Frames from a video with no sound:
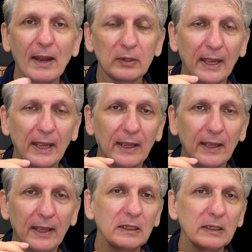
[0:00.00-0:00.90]
where
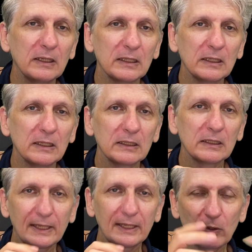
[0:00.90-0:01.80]
students can move
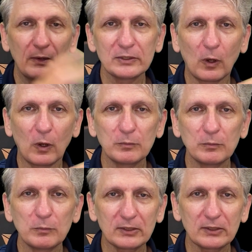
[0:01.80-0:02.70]
around and
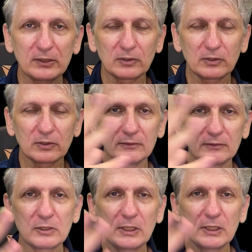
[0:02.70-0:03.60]
click on various
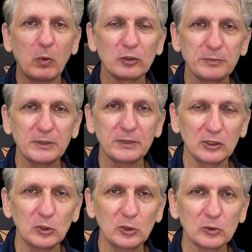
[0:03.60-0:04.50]
objects and see what
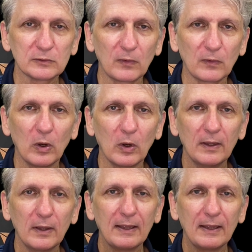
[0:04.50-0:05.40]
those objects are used
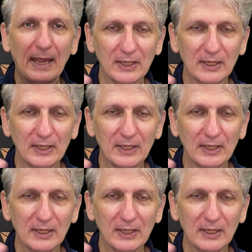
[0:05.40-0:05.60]
for